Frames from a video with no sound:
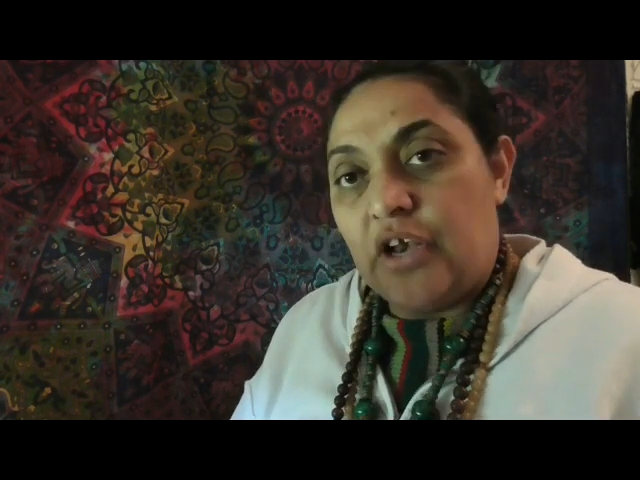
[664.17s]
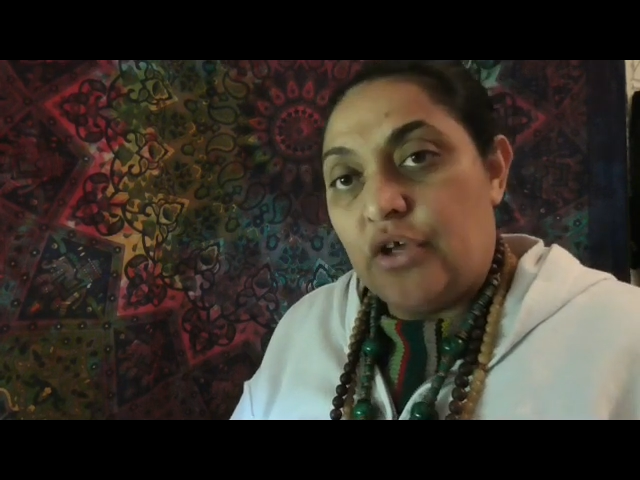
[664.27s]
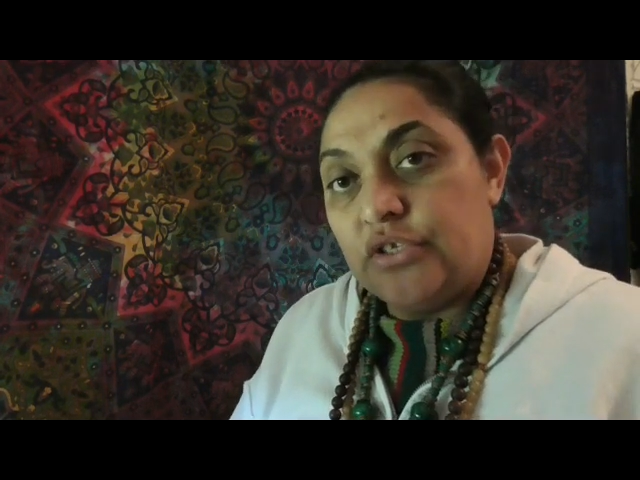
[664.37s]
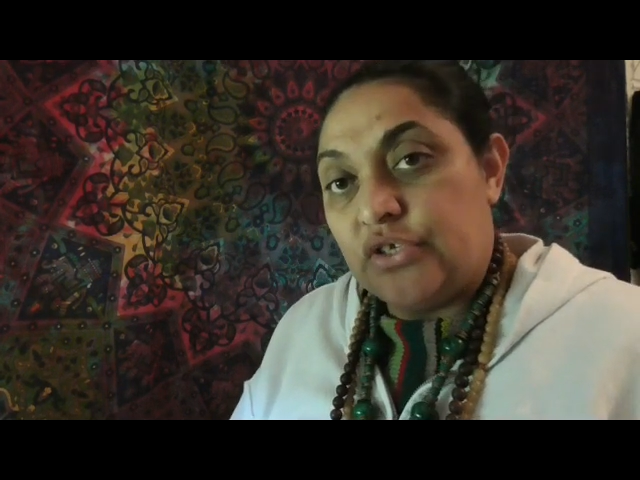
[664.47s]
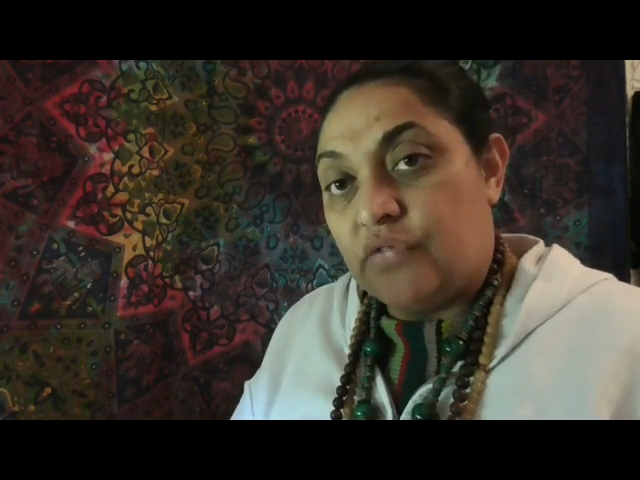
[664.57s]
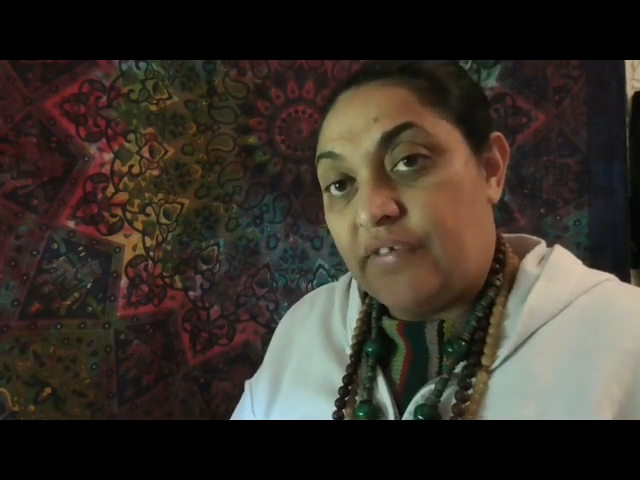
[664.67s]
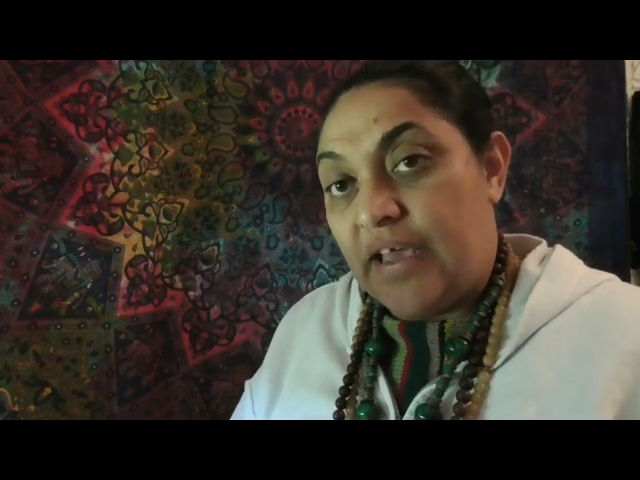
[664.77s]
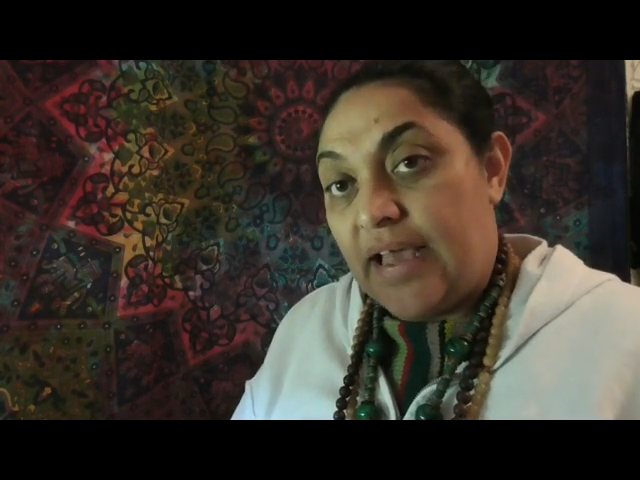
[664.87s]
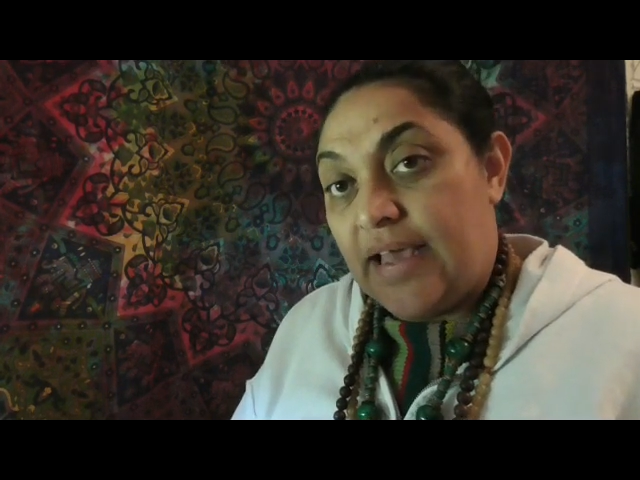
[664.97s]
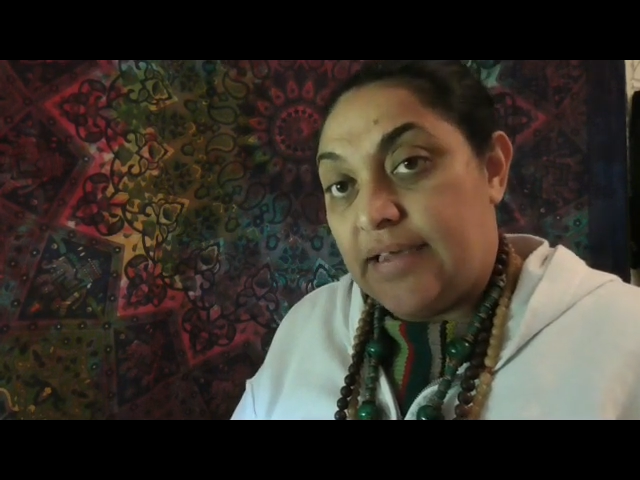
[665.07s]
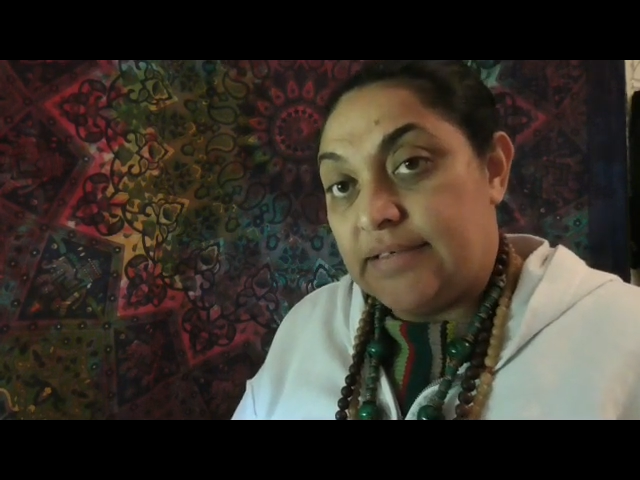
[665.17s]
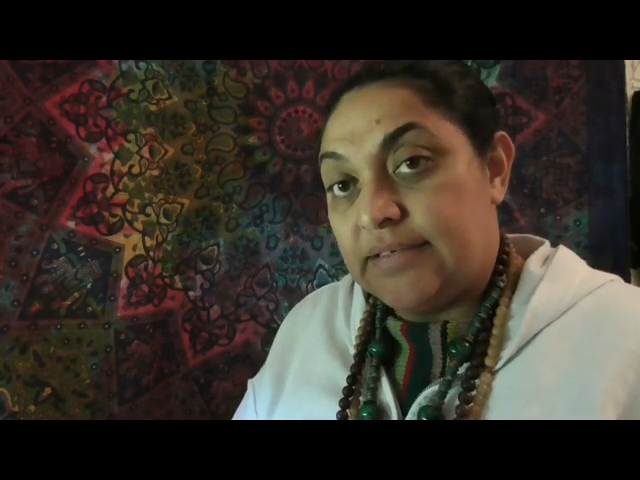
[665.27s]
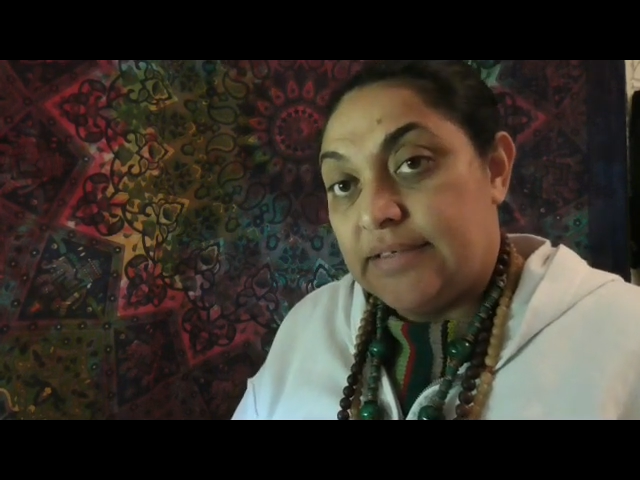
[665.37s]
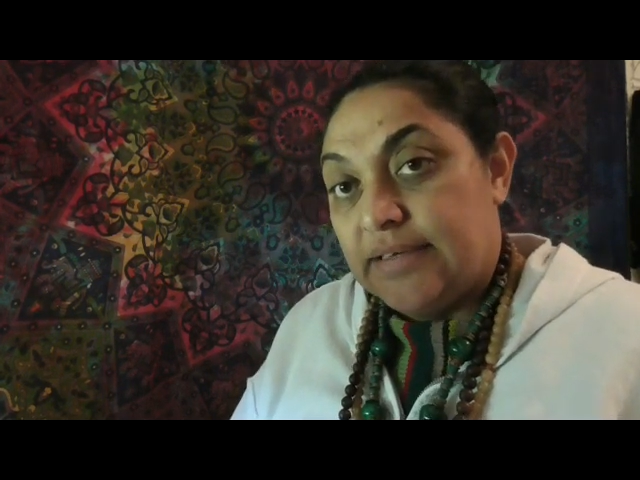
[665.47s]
closed off your heart.